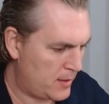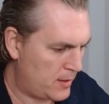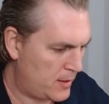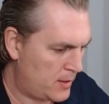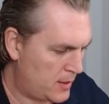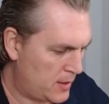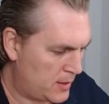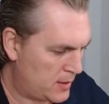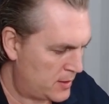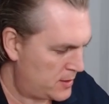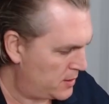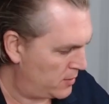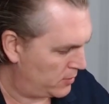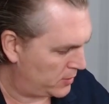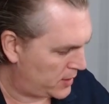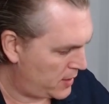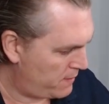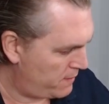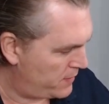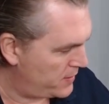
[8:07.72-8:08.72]
So we'll
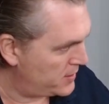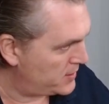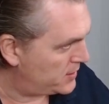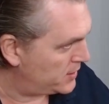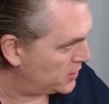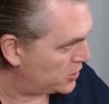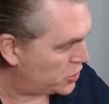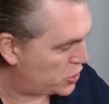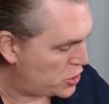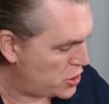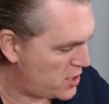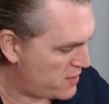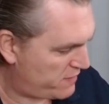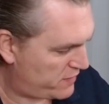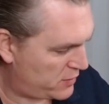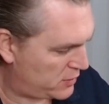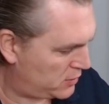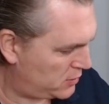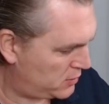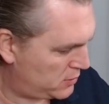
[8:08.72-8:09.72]
give this a
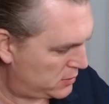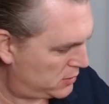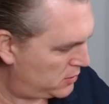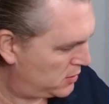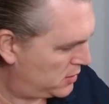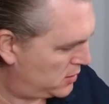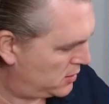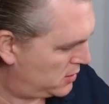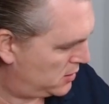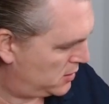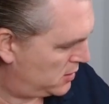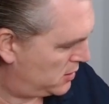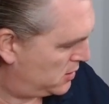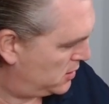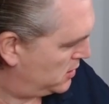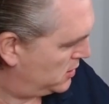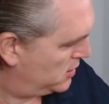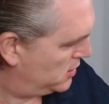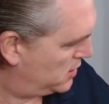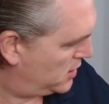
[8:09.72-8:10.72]
shuffle.
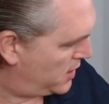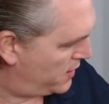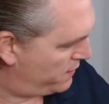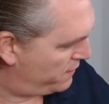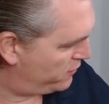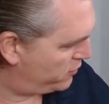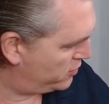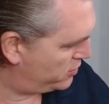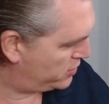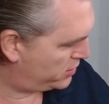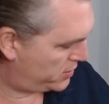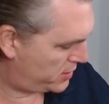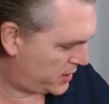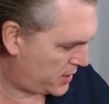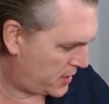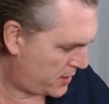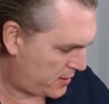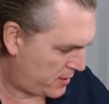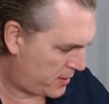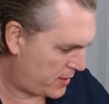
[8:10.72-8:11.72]

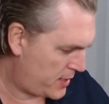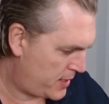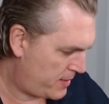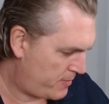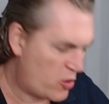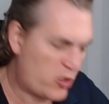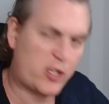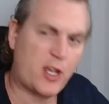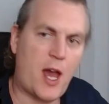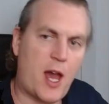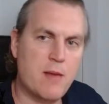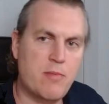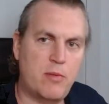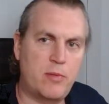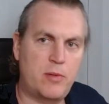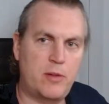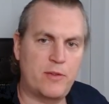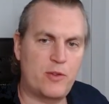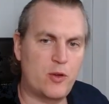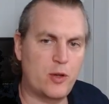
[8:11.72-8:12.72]
Unfortunately, I am not capable
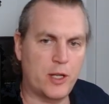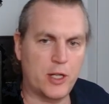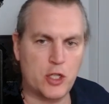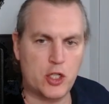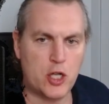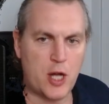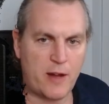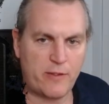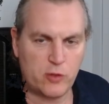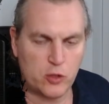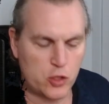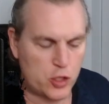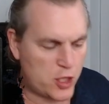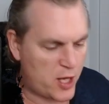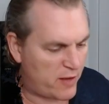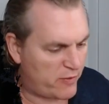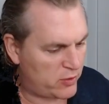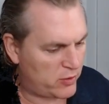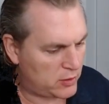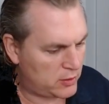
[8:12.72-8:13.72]
of doing a truffle
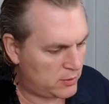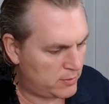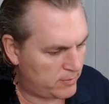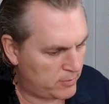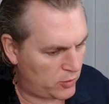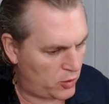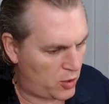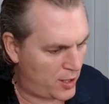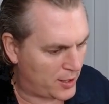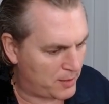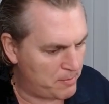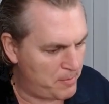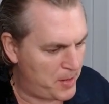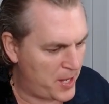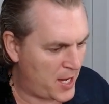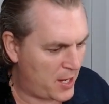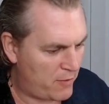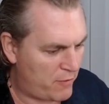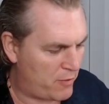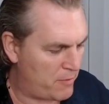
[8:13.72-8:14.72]
shuffle like
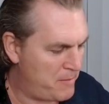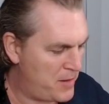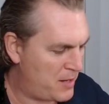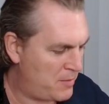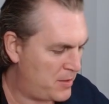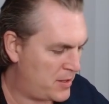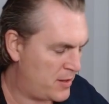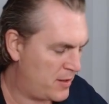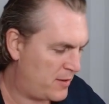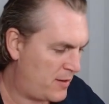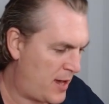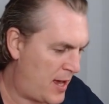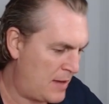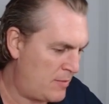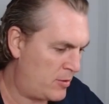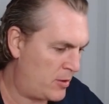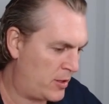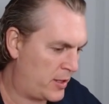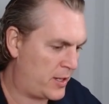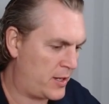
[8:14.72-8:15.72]
Band from Meet Me at the Table.
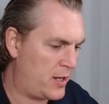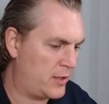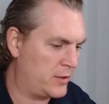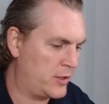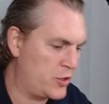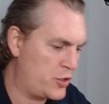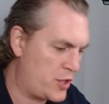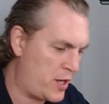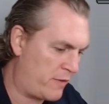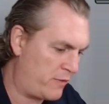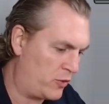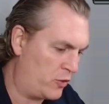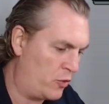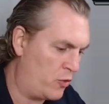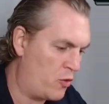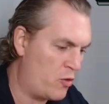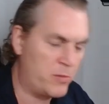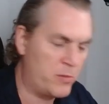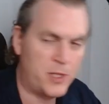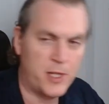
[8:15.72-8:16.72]
I can only shuffle
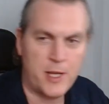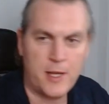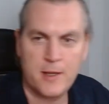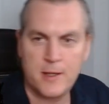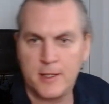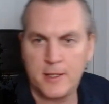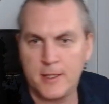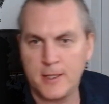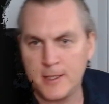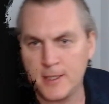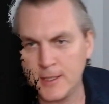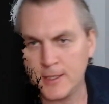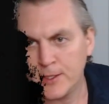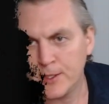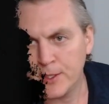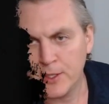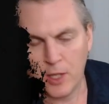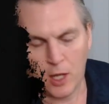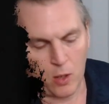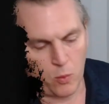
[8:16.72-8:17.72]
normally.
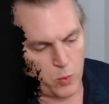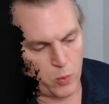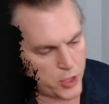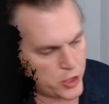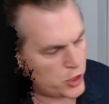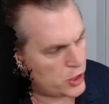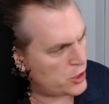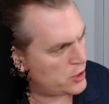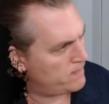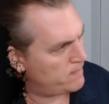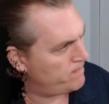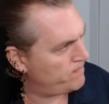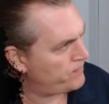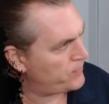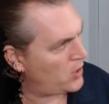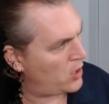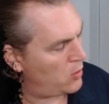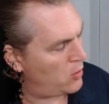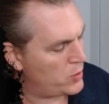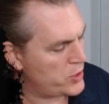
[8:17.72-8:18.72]
I
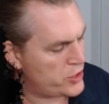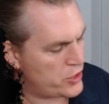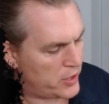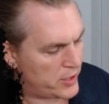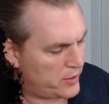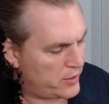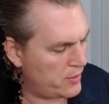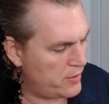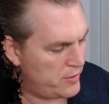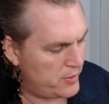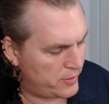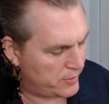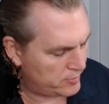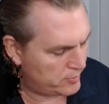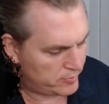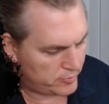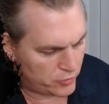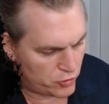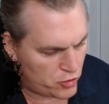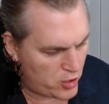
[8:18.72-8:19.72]
wish I could
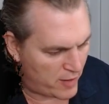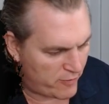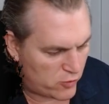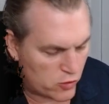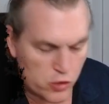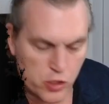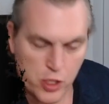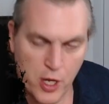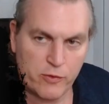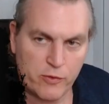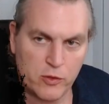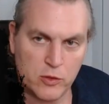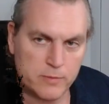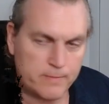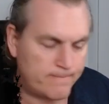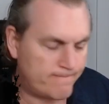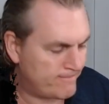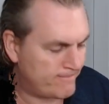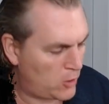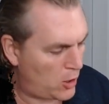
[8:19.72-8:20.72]
truffle shuffle
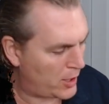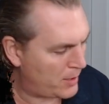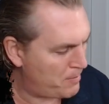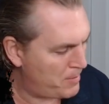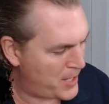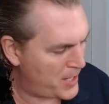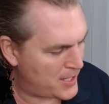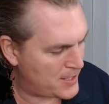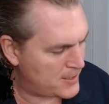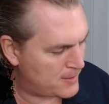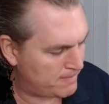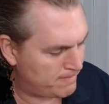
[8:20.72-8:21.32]
like Band.